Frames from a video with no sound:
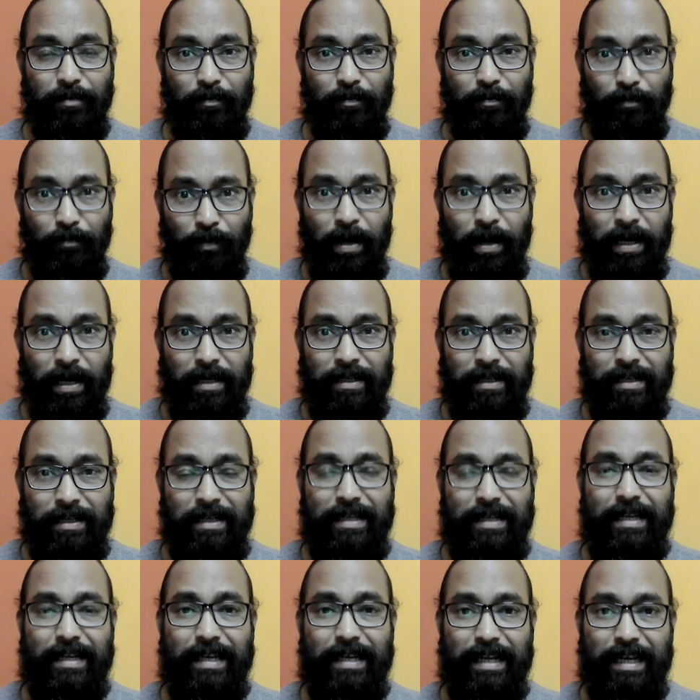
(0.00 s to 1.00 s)
But
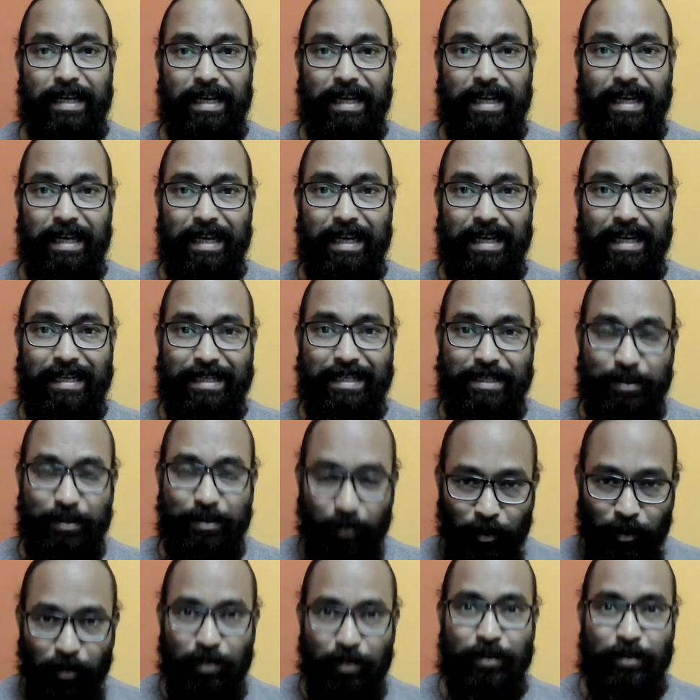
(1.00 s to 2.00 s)
it is
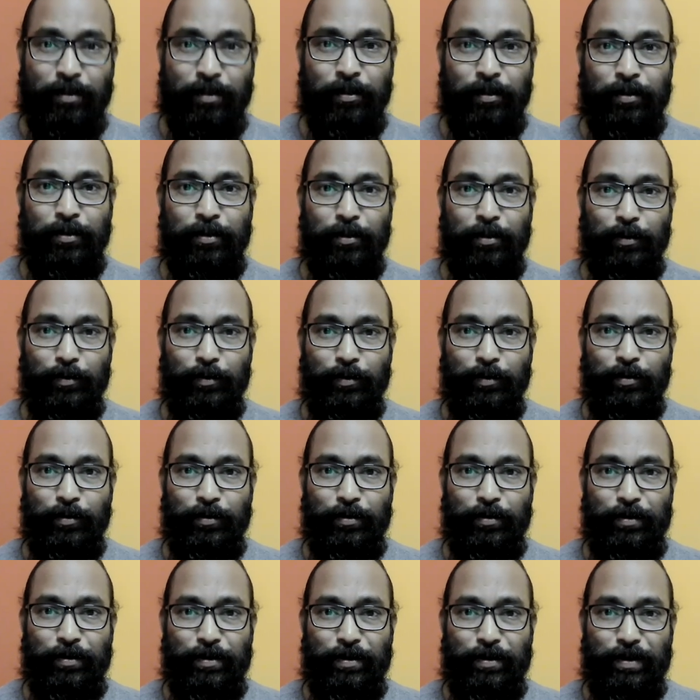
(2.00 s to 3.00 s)
also true,
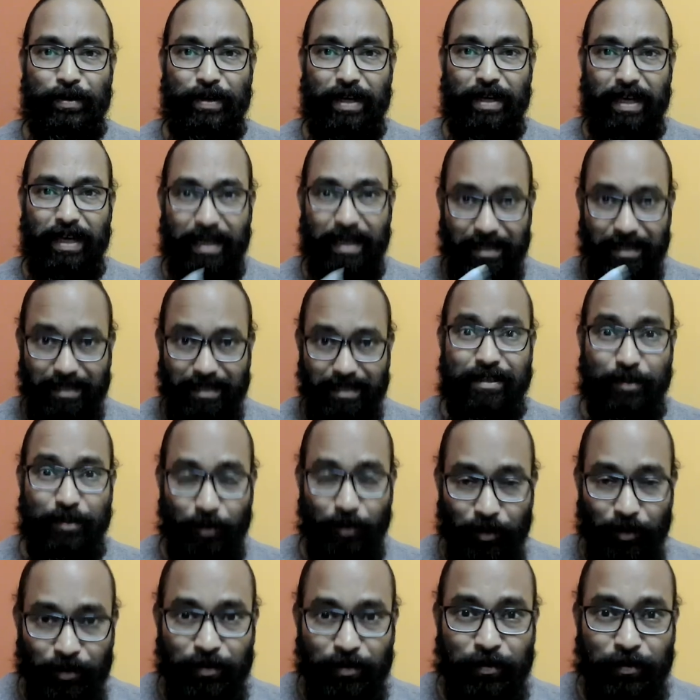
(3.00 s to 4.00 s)
it is
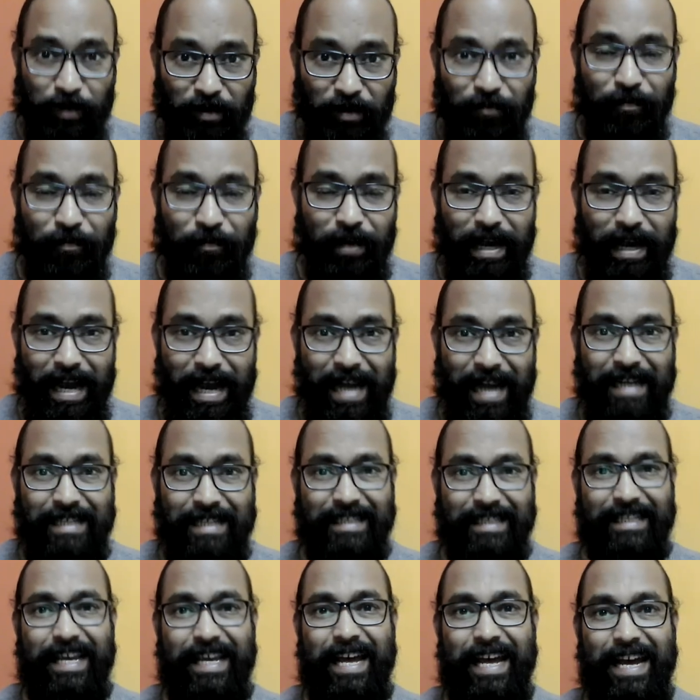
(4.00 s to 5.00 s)
also a
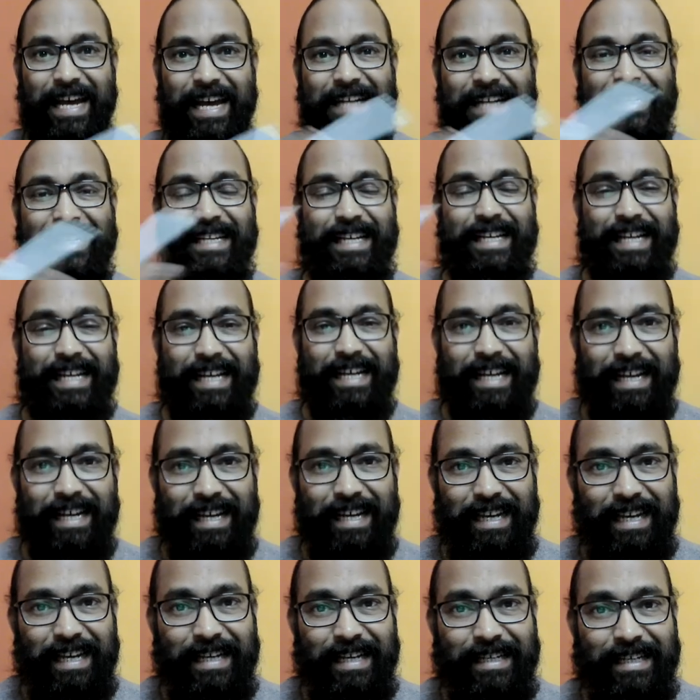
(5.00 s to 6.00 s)
fact that
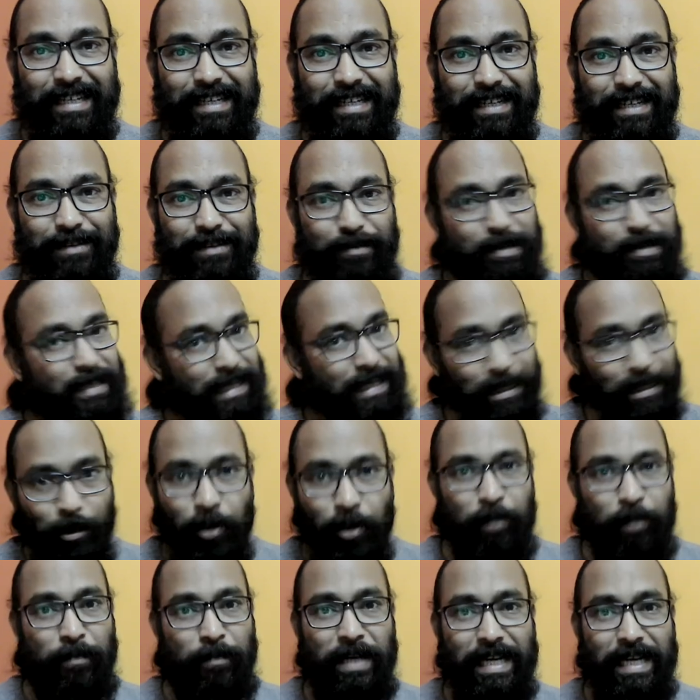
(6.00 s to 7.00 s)
it
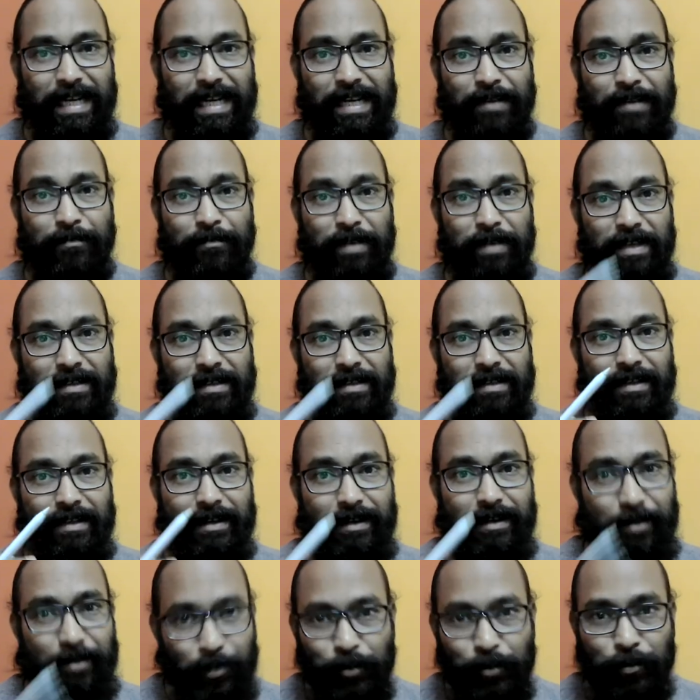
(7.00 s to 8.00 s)
cannot be claimed as a
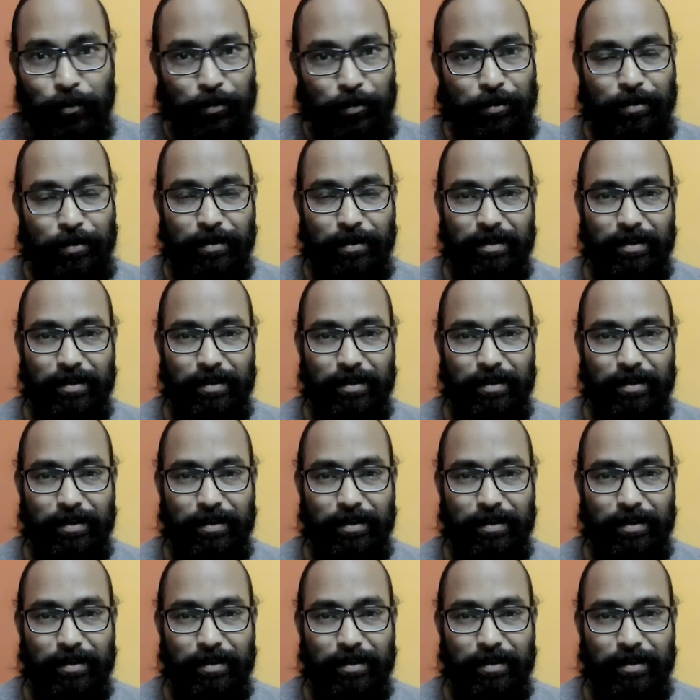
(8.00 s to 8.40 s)
truth,